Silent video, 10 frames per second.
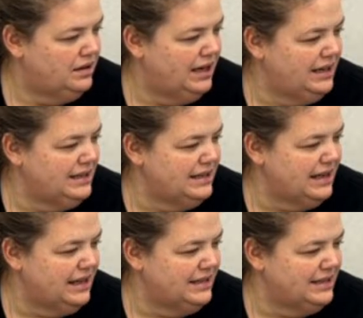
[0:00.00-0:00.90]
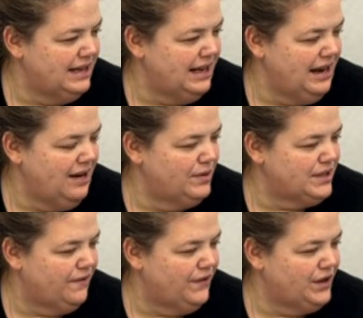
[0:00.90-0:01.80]
Andy says, I think CNN was
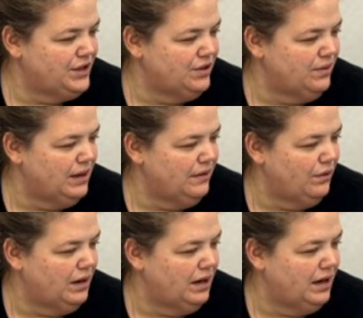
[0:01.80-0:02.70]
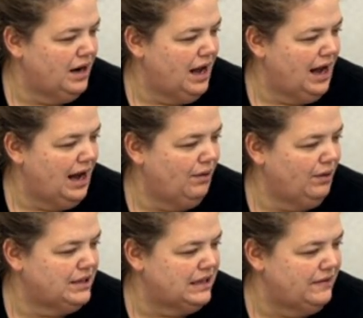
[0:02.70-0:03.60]
the first
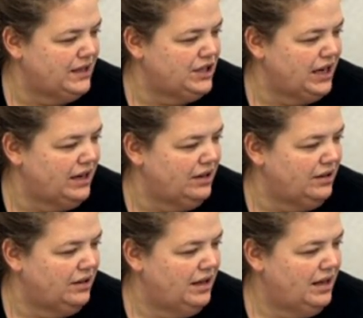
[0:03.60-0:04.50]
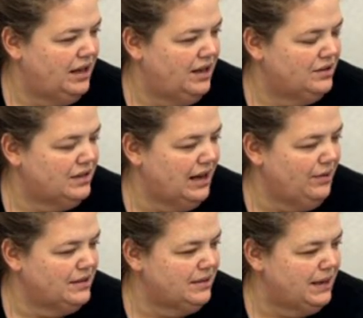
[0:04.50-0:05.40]
24-hour TV channel. So that
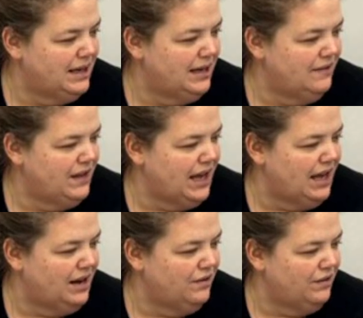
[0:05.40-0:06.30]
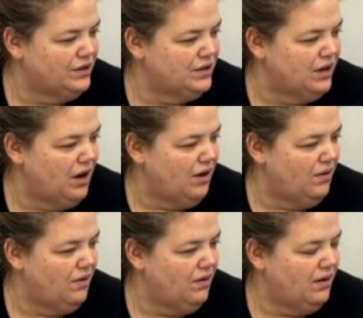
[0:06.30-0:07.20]
was the beginning of the end for
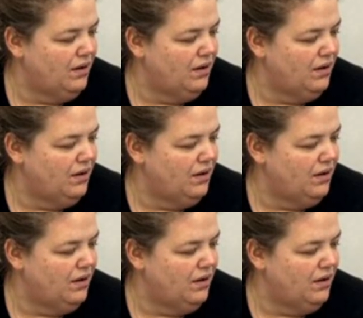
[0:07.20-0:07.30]
snow.